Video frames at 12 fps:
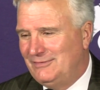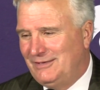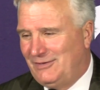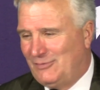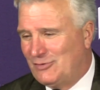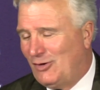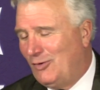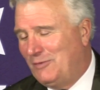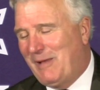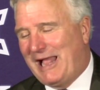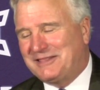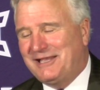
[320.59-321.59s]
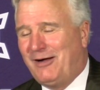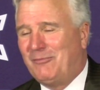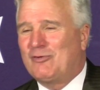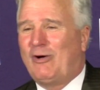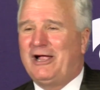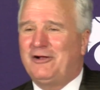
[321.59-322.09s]
you know, going back to Al
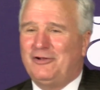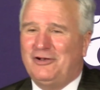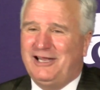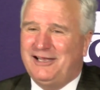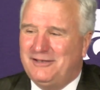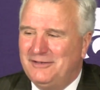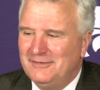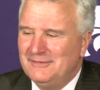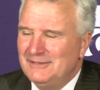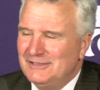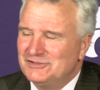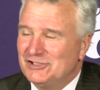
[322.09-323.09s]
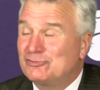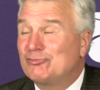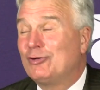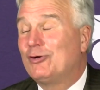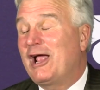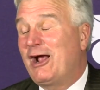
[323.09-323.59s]
McGuire, you need it's a
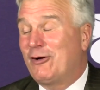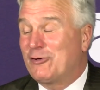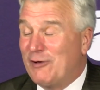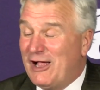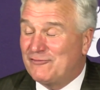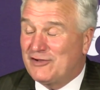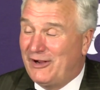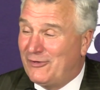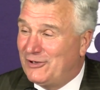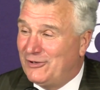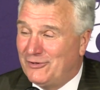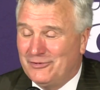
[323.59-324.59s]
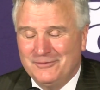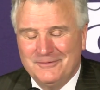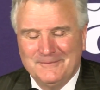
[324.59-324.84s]
true aircraft carrier.